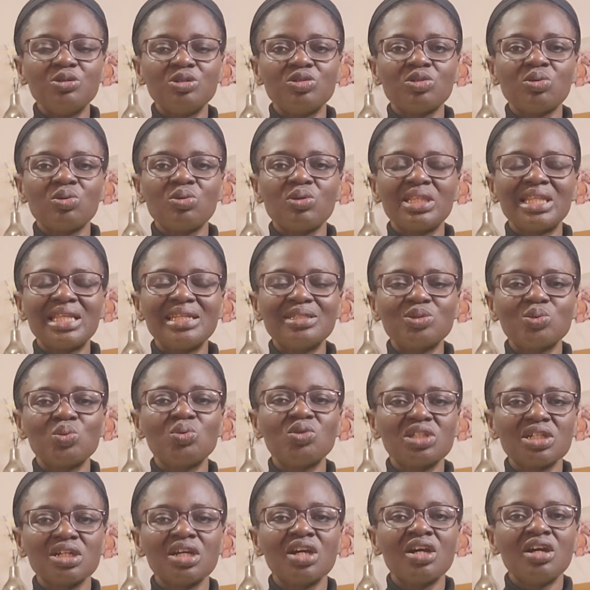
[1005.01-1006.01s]
So this
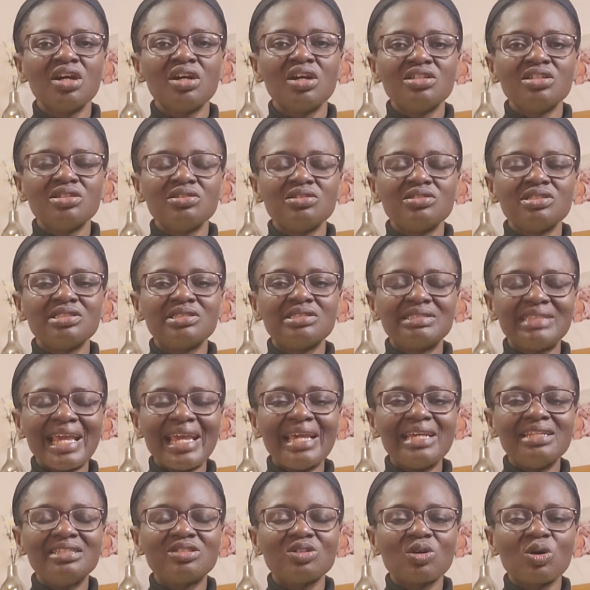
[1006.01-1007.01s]
would
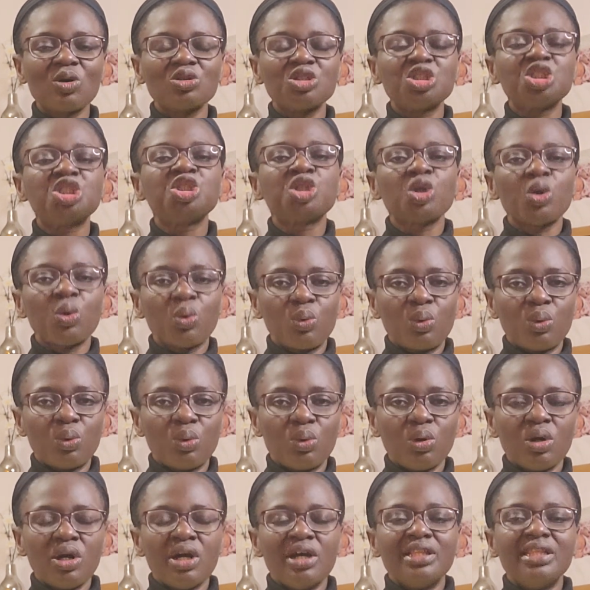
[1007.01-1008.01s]
state or
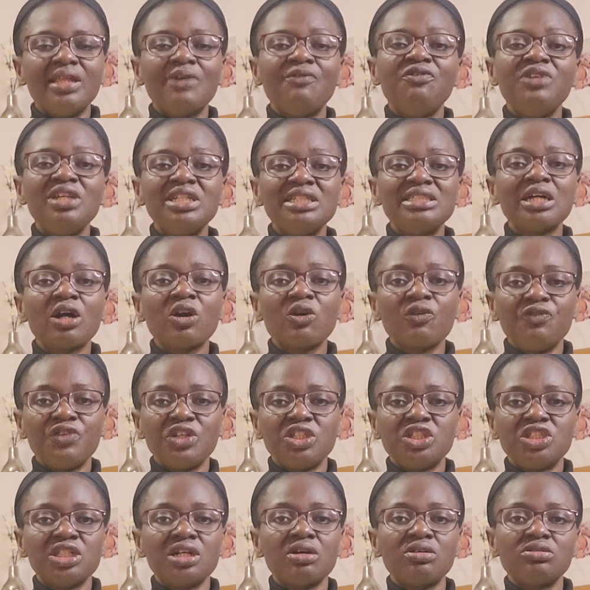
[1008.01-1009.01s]
show the visa
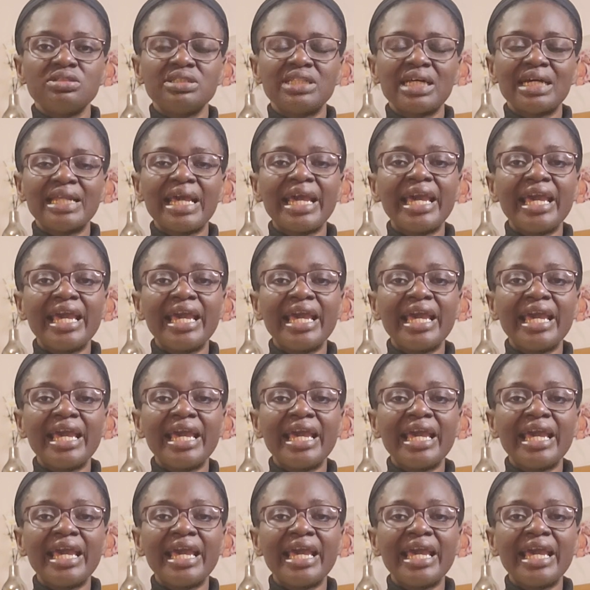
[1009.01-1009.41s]
officials that,